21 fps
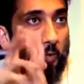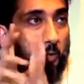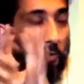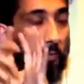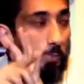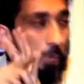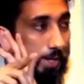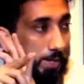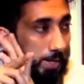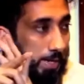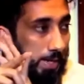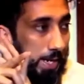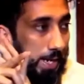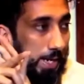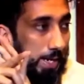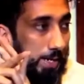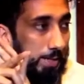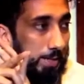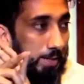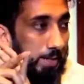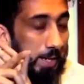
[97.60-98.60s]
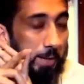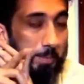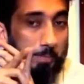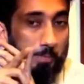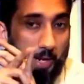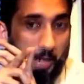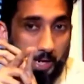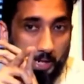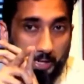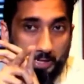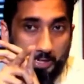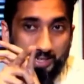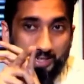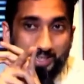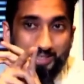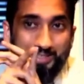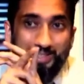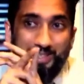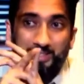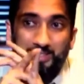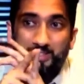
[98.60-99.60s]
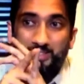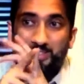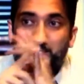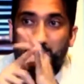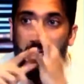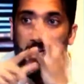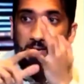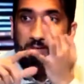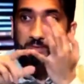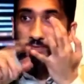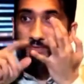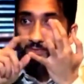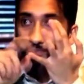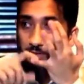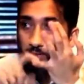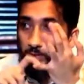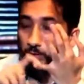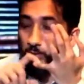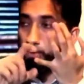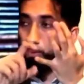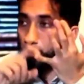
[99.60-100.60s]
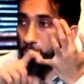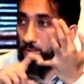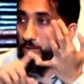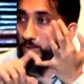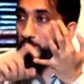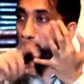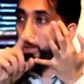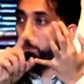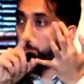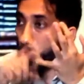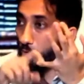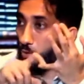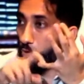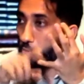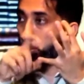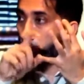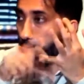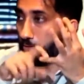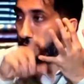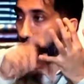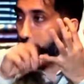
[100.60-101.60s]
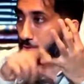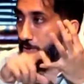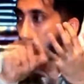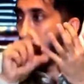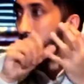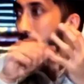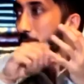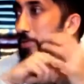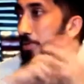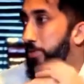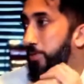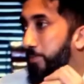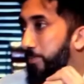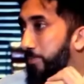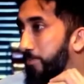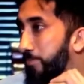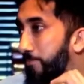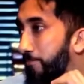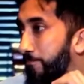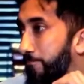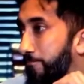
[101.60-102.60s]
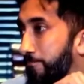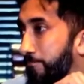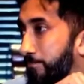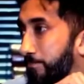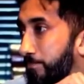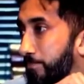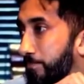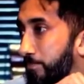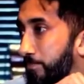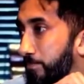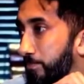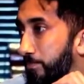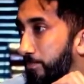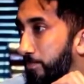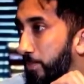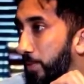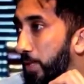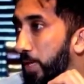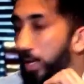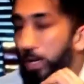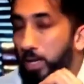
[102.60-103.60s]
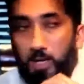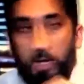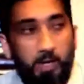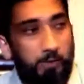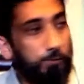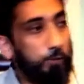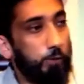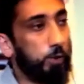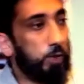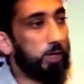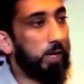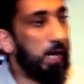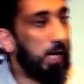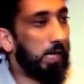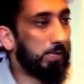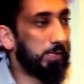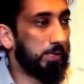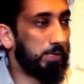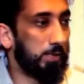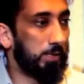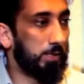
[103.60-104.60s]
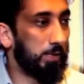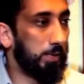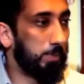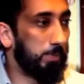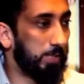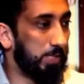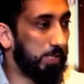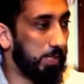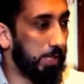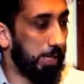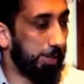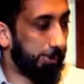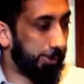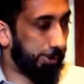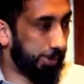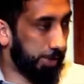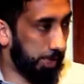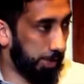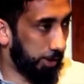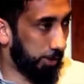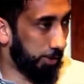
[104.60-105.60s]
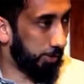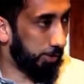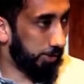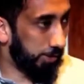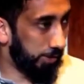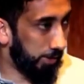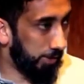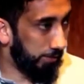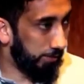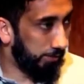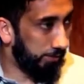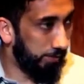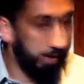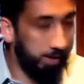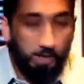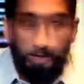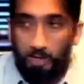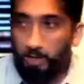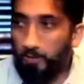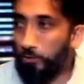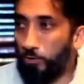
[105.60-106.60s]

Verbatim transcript: On the one hand, a mind that is not filled with emotional disturbance. If you're constantly busy entertaining yourself,